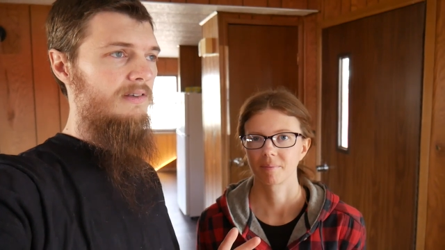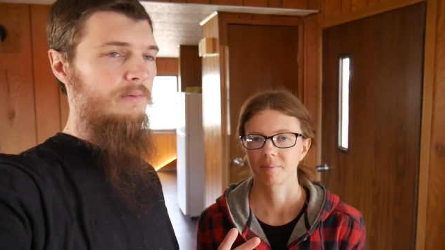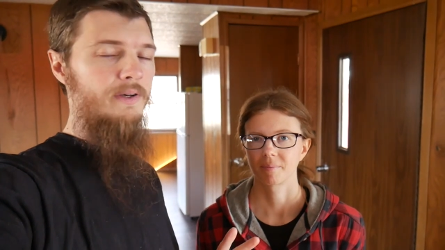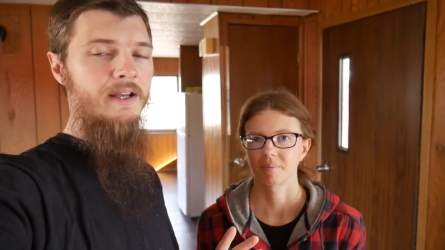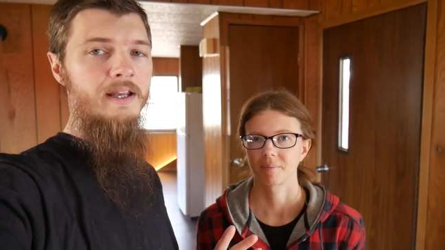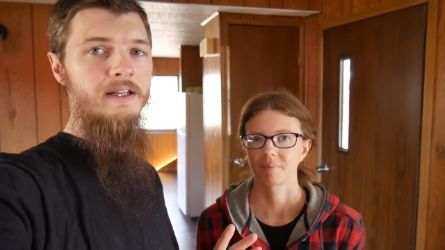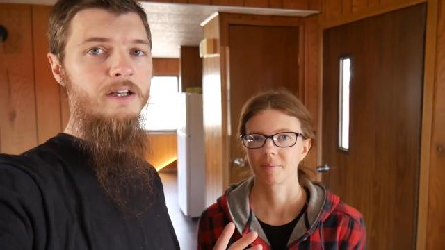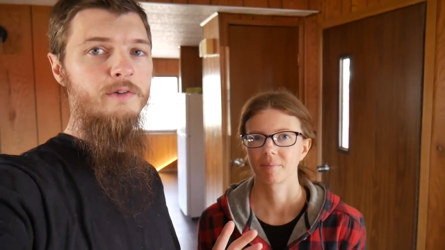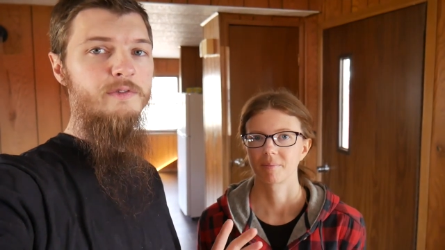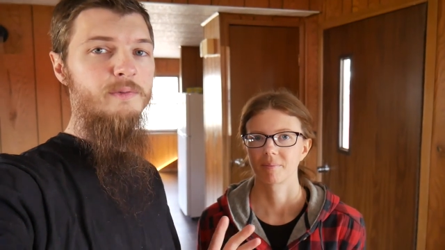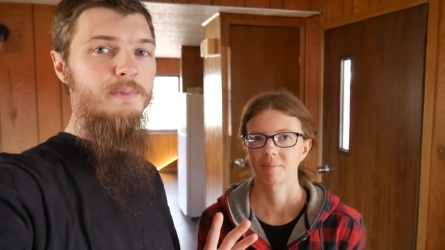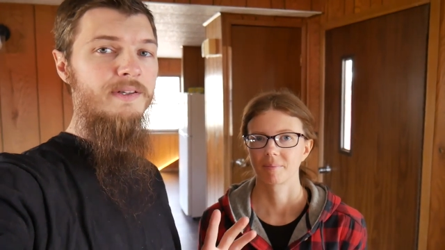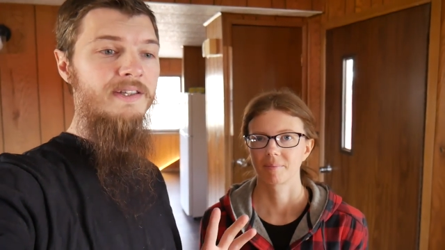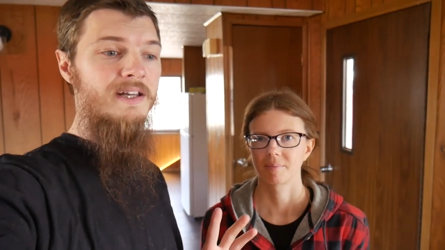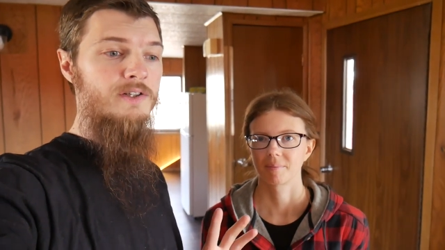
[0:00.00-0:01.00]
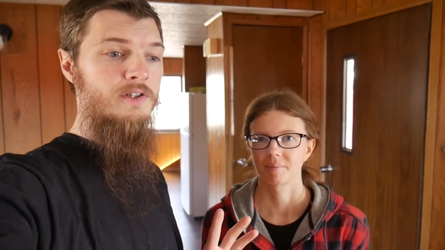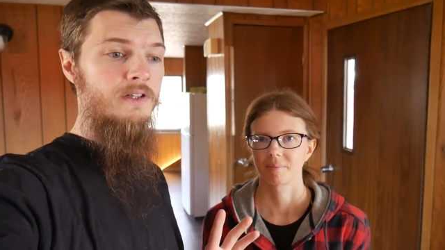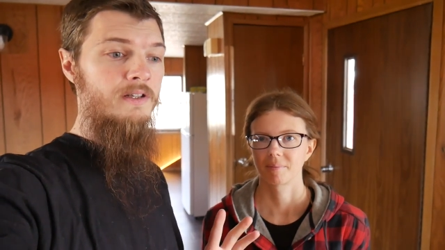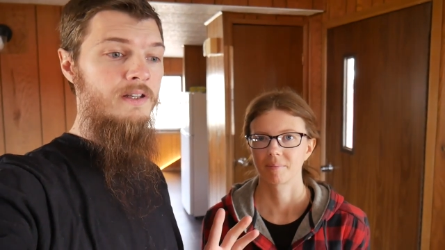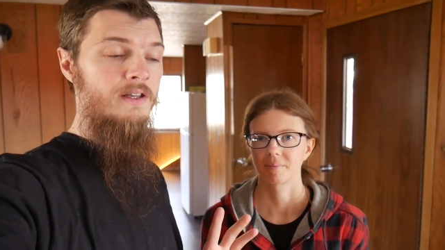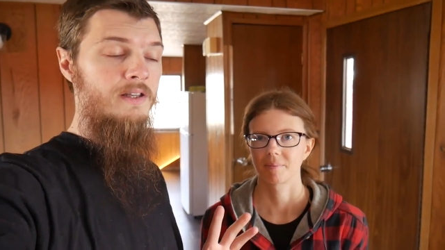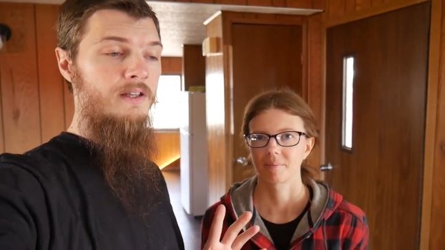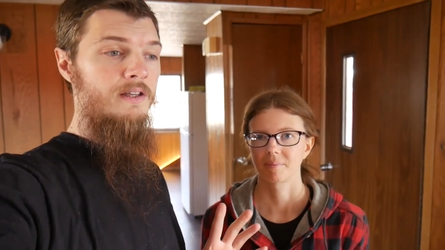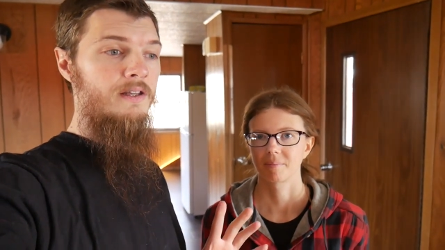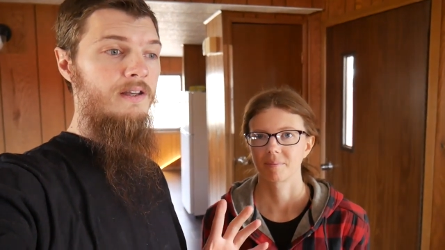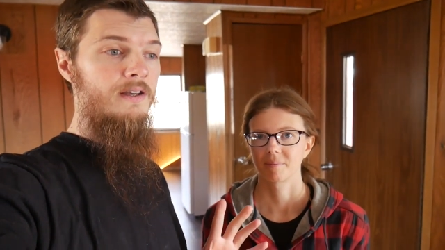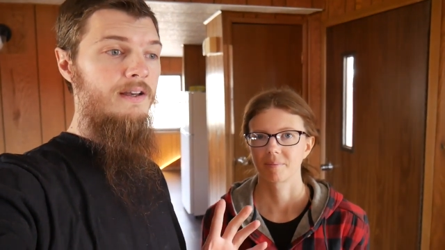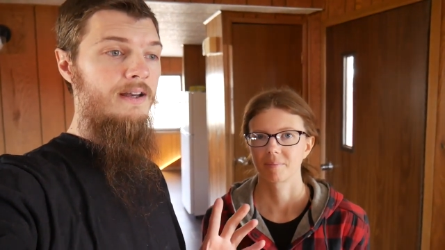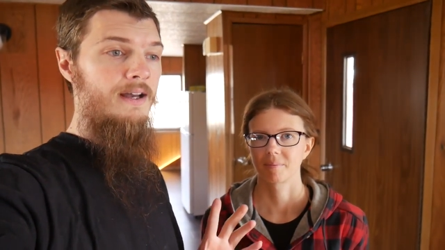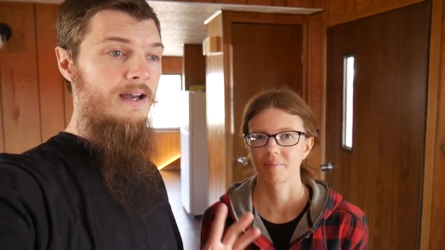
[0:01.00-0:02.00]
Speaker 1: So we're handing over possession
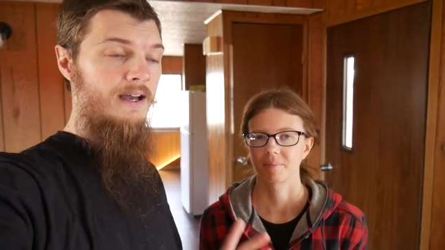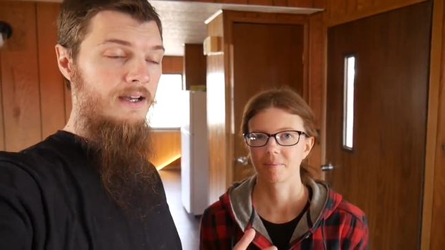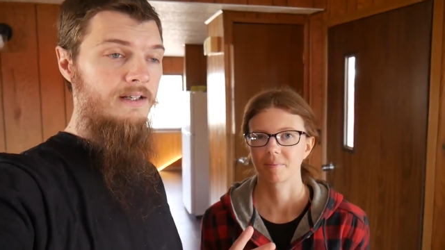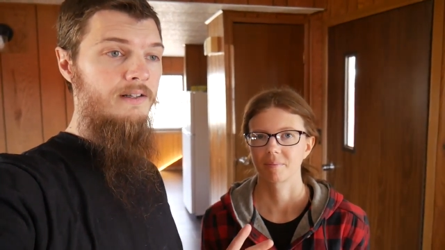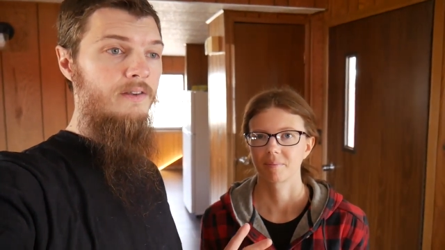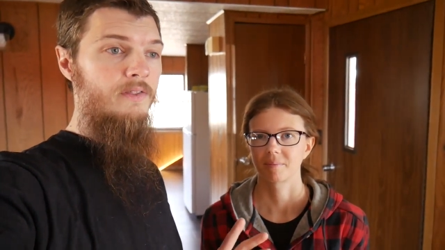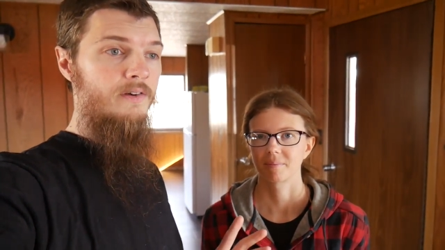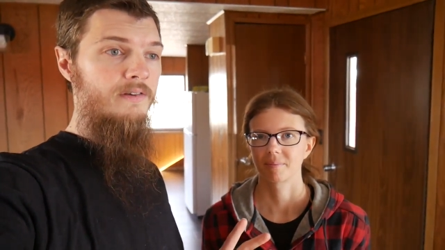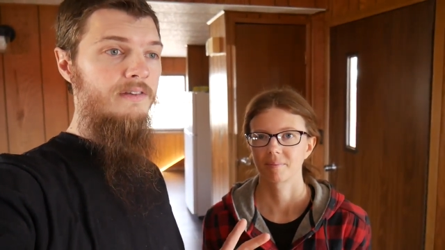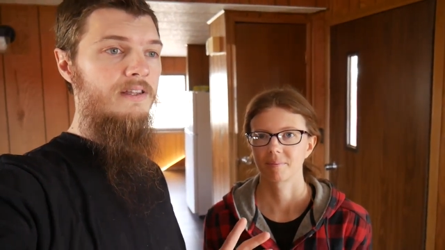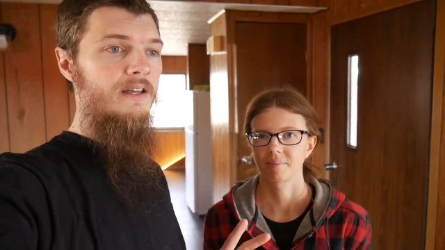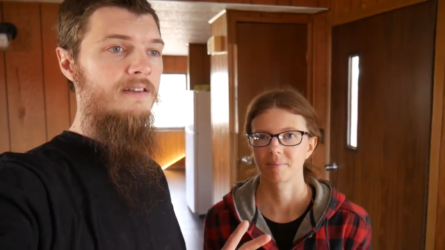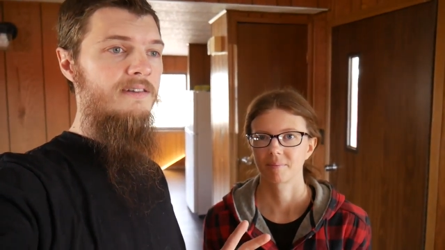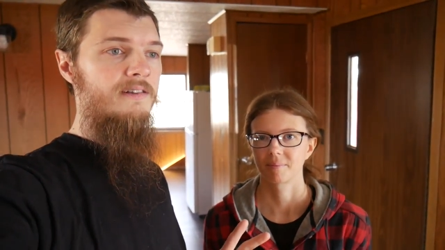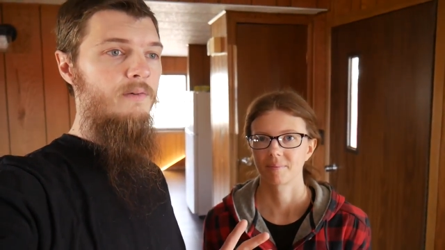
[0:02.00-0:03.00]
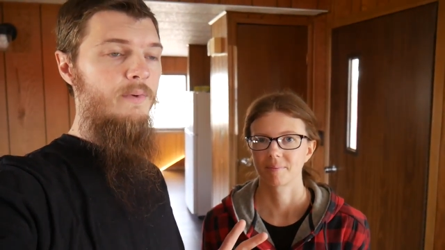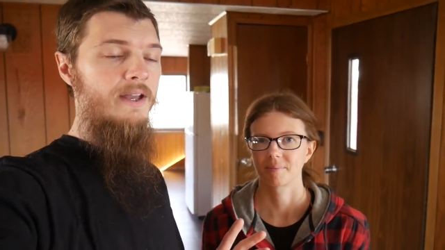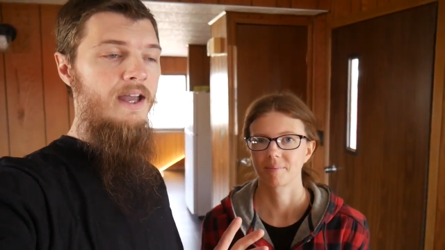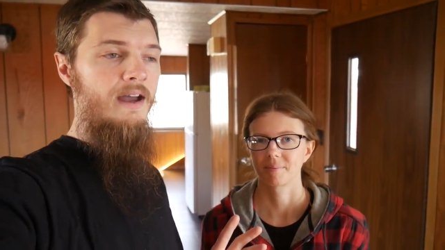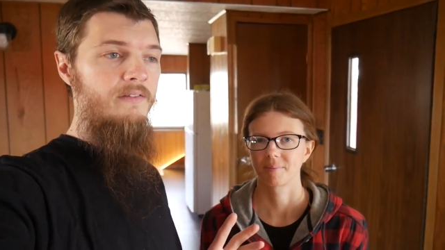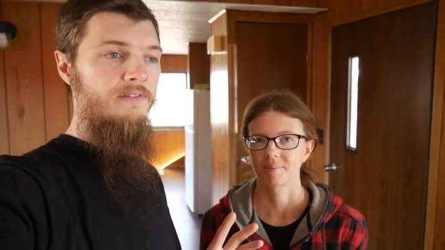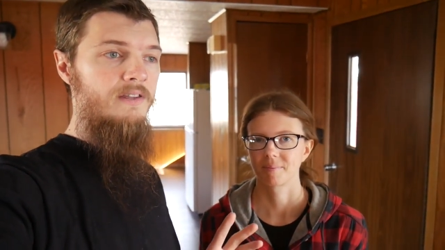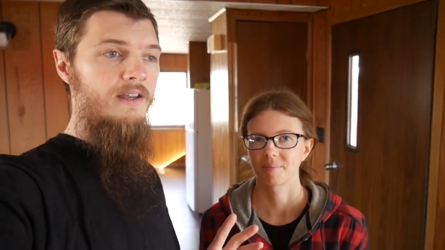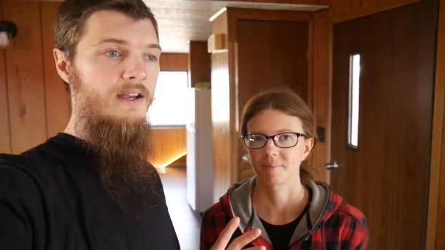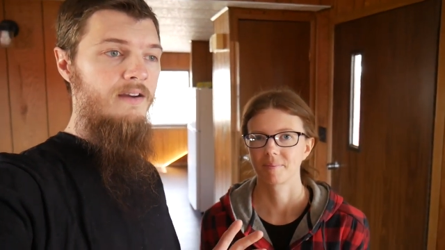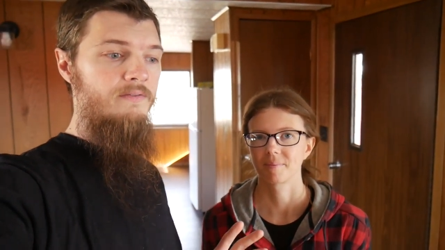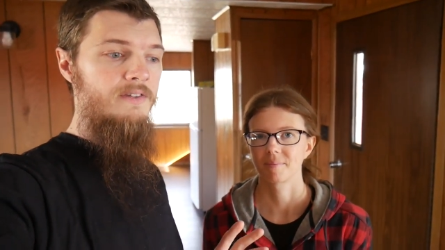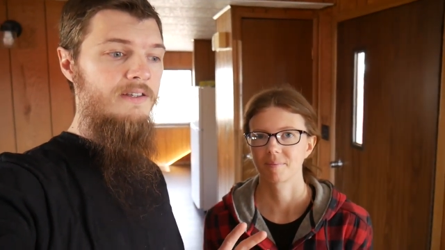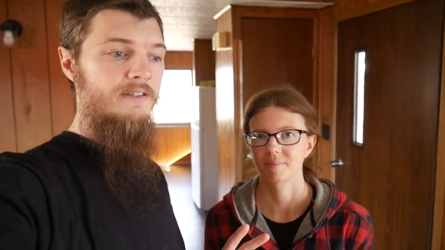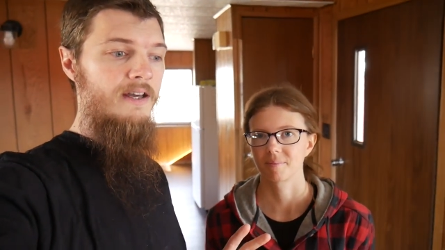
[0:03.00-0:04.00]
on Thursday. So we have to
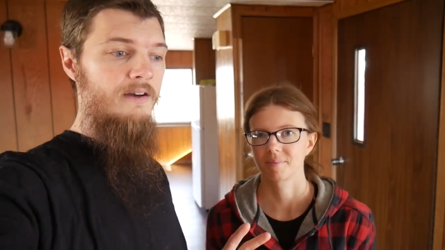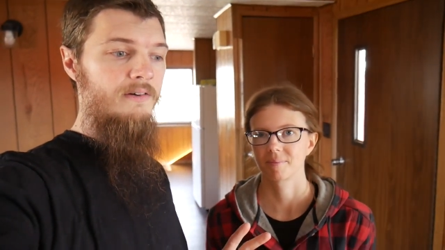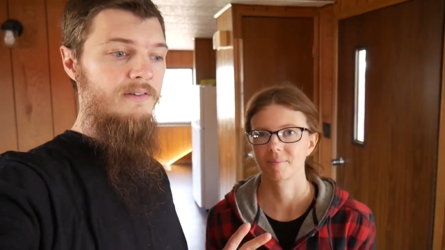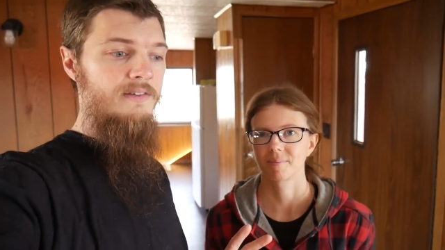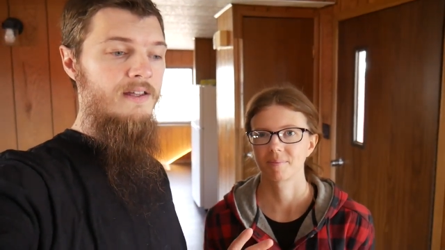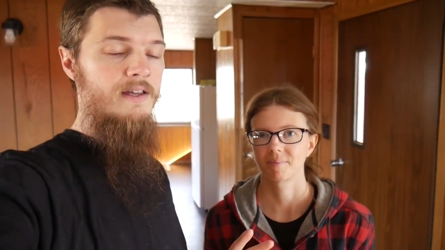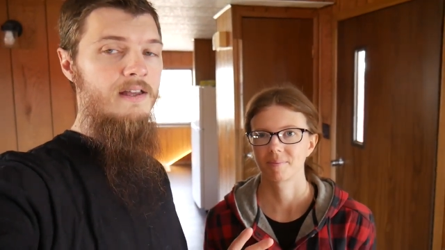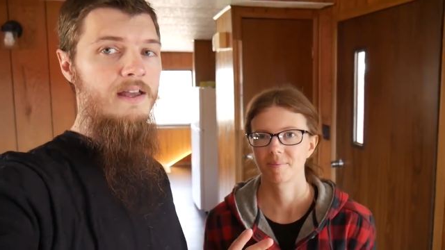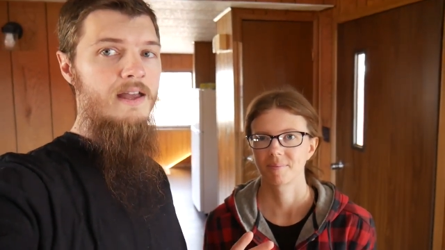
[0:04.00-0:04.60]
have this house